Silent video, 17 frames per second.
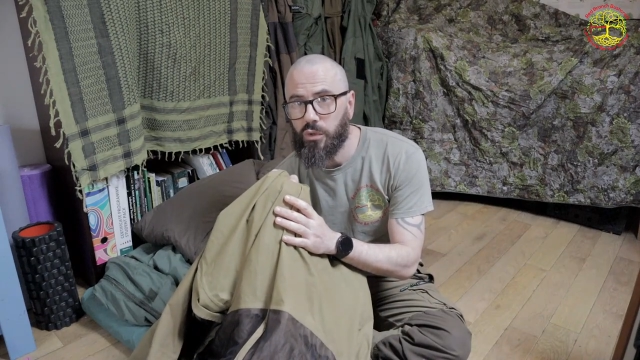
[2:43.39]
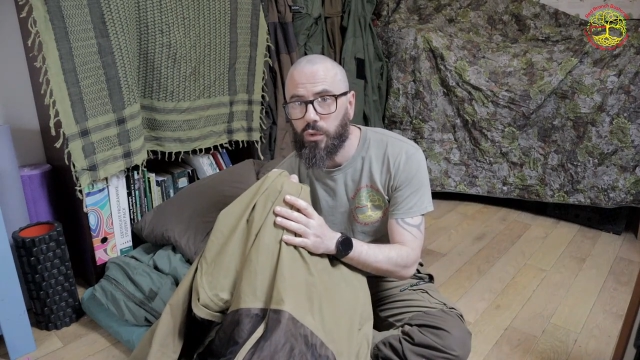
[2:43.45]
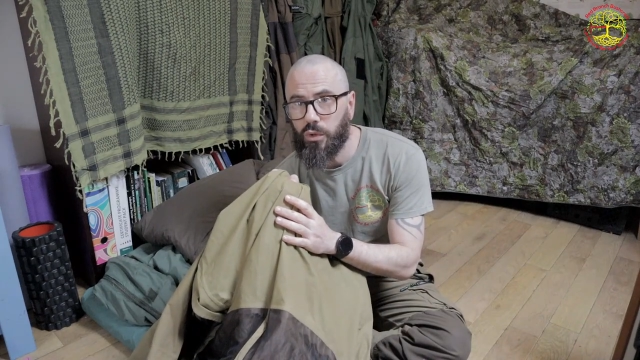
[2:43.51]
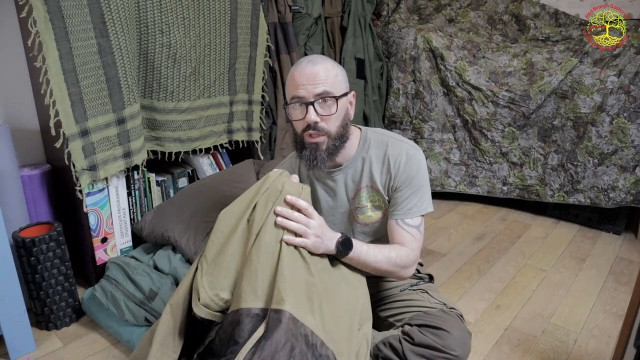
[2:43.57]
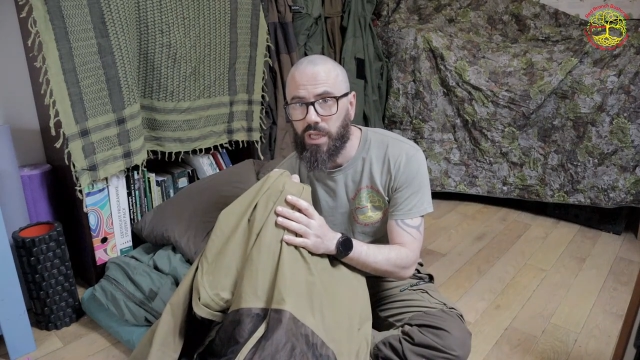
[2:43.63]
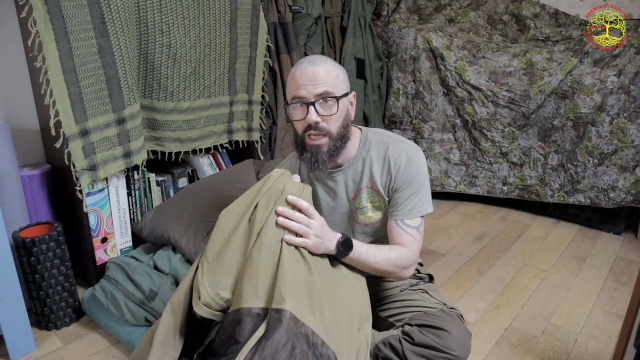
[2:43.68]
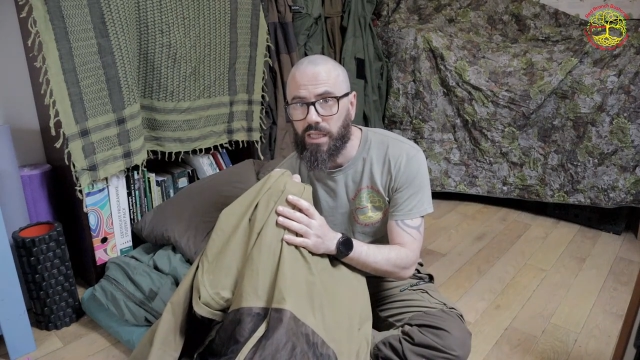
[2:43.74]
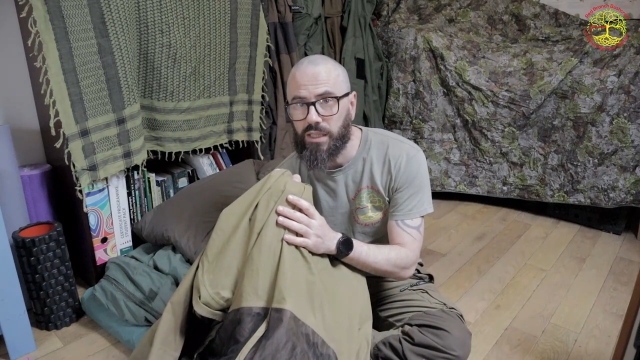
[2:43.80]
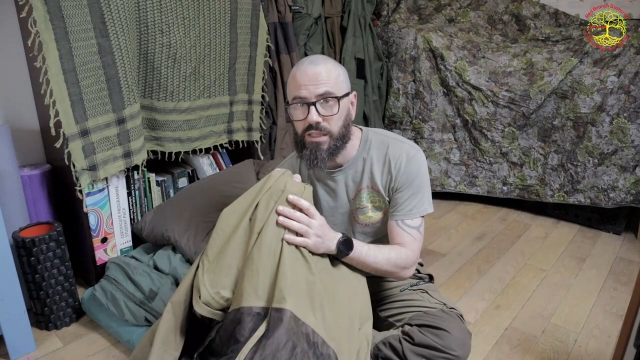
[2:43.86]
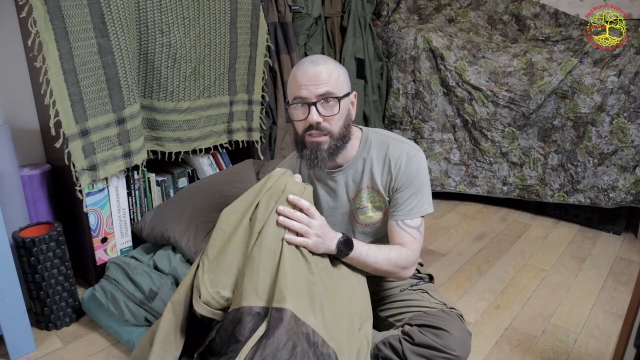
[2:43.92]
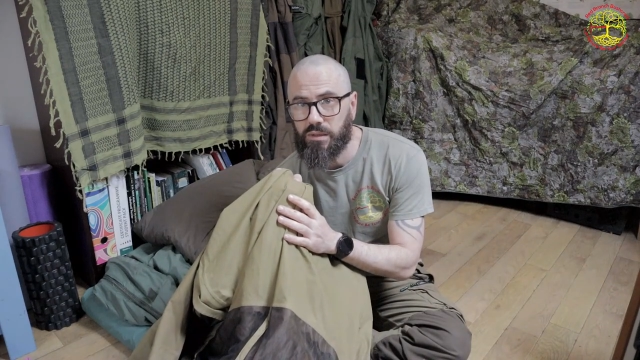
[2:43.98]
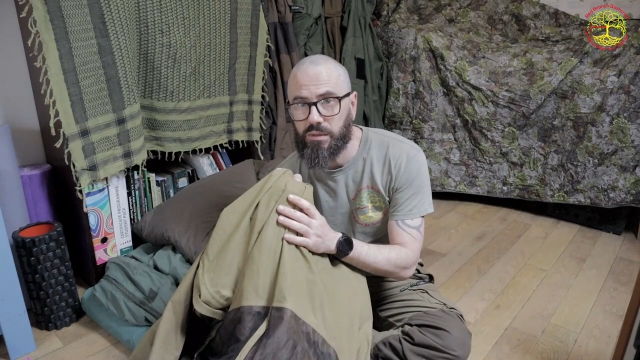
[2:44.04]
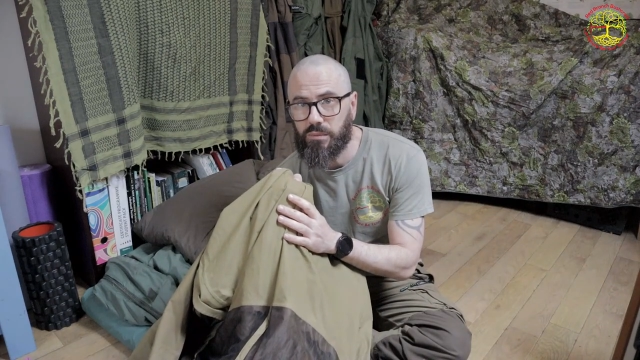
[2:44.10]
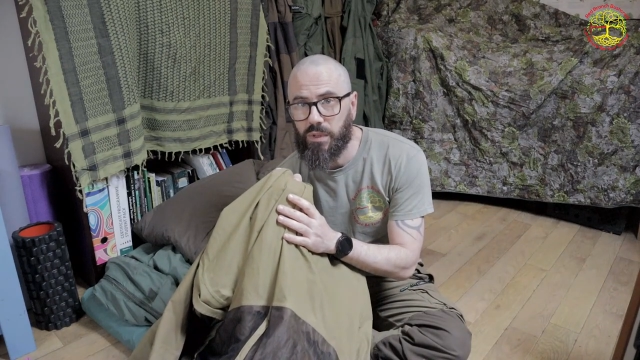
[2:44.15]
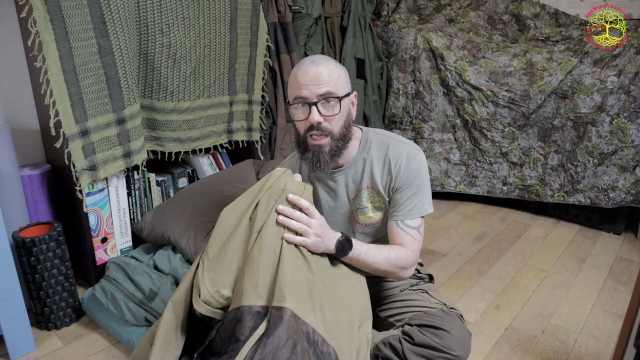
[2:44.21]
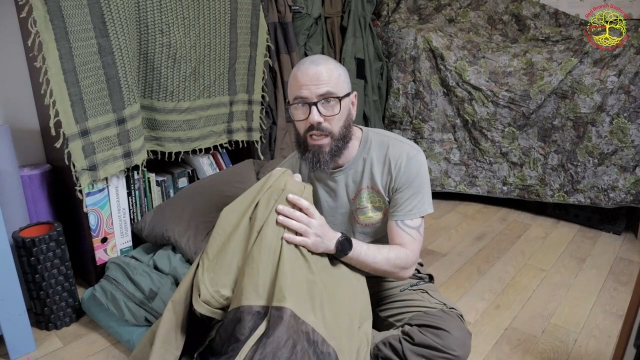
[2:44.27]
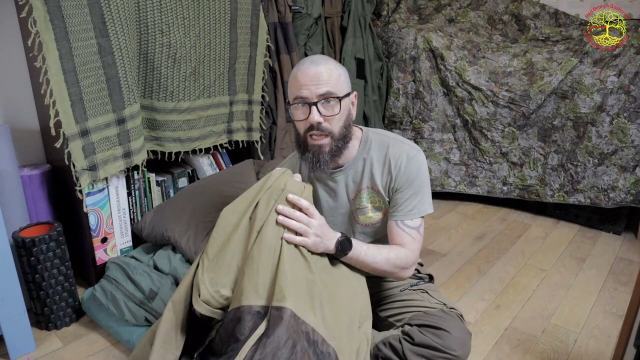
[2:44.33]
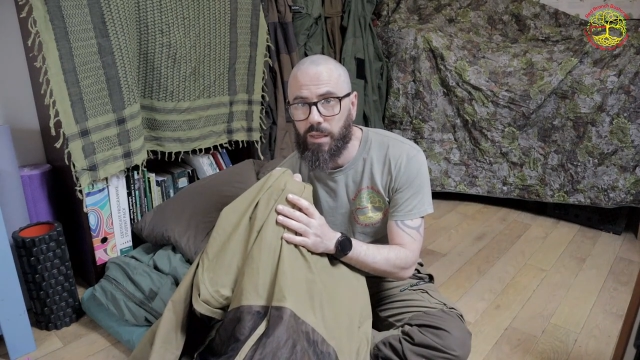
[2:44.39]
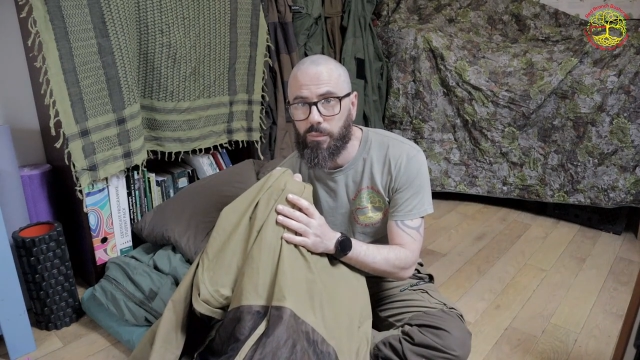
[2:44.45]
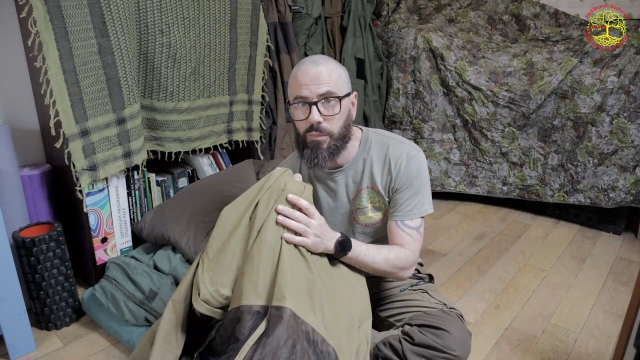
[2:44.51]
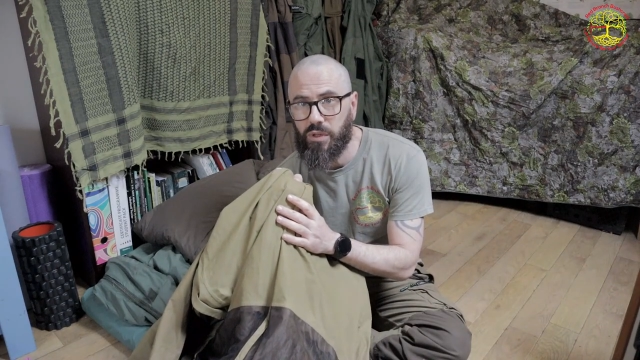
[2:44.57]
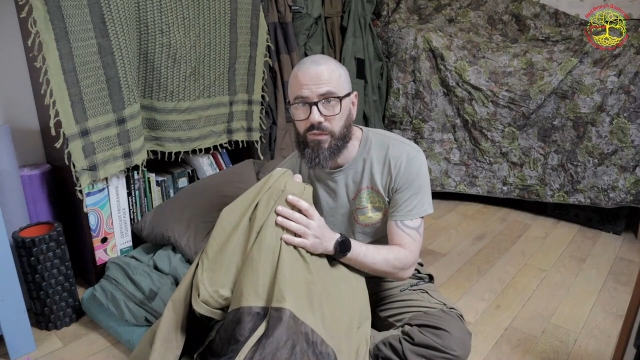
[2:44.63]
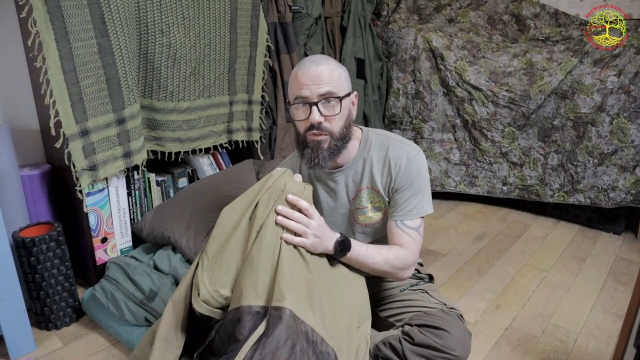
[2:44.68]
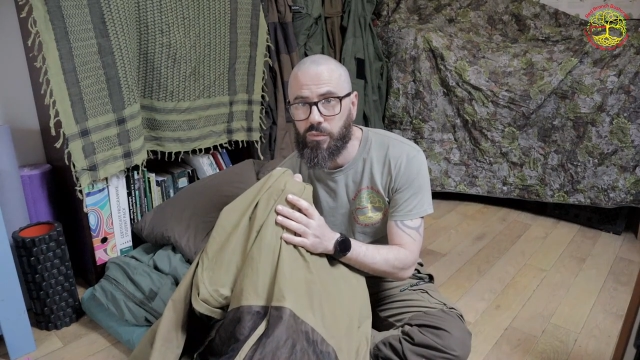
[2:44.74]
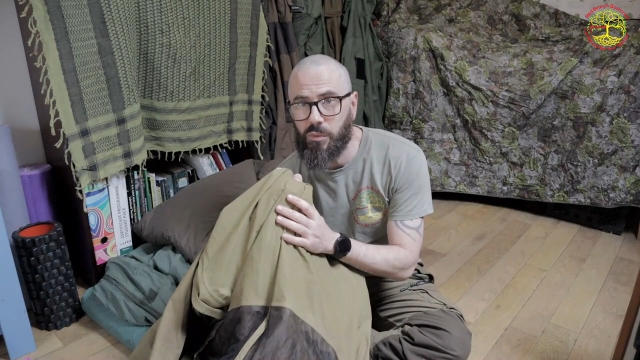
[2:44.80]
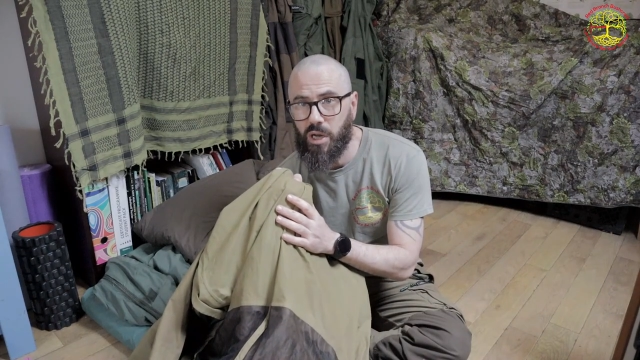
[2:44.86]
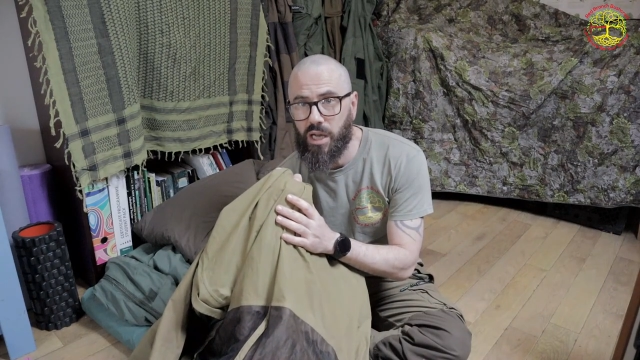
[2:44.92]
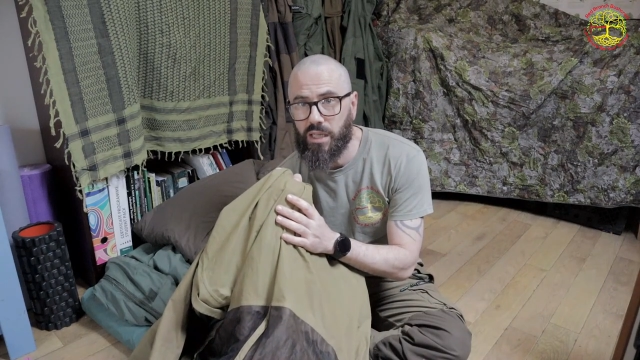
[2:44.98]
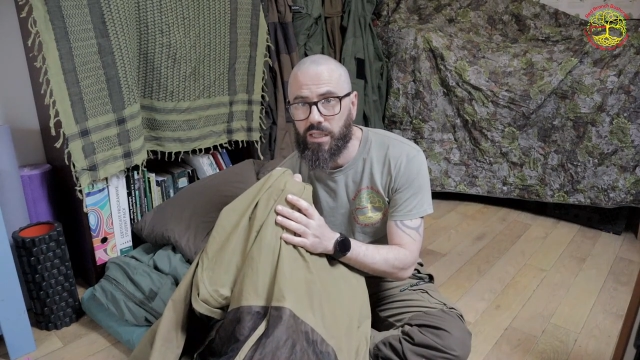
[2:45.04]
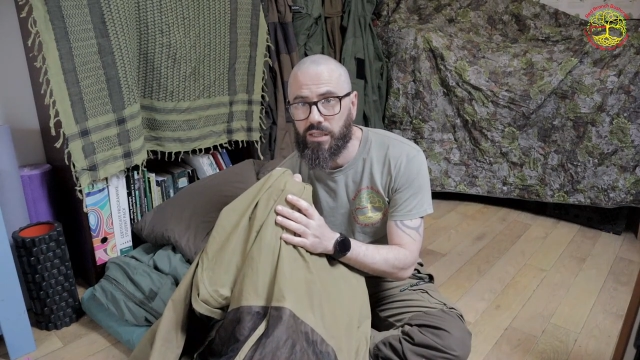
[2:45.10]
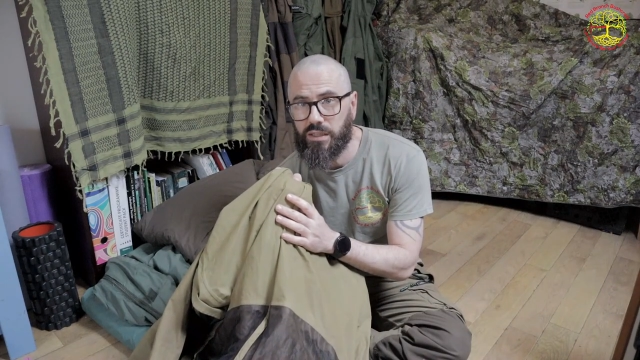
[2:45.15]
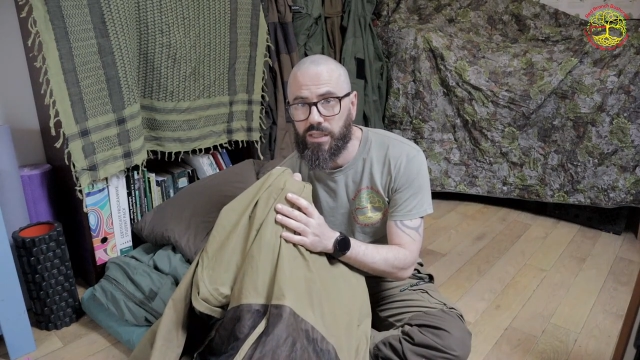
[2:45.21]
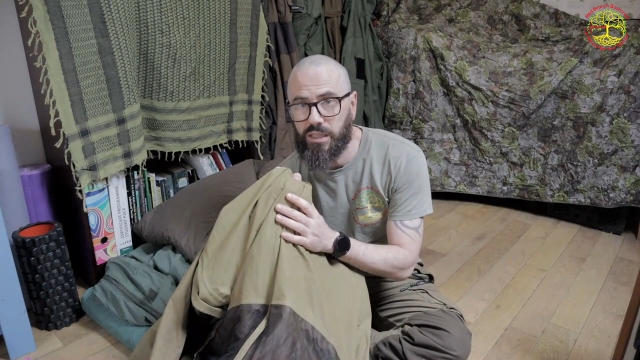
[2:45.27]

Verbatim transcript: Gore-Tex bivy bag.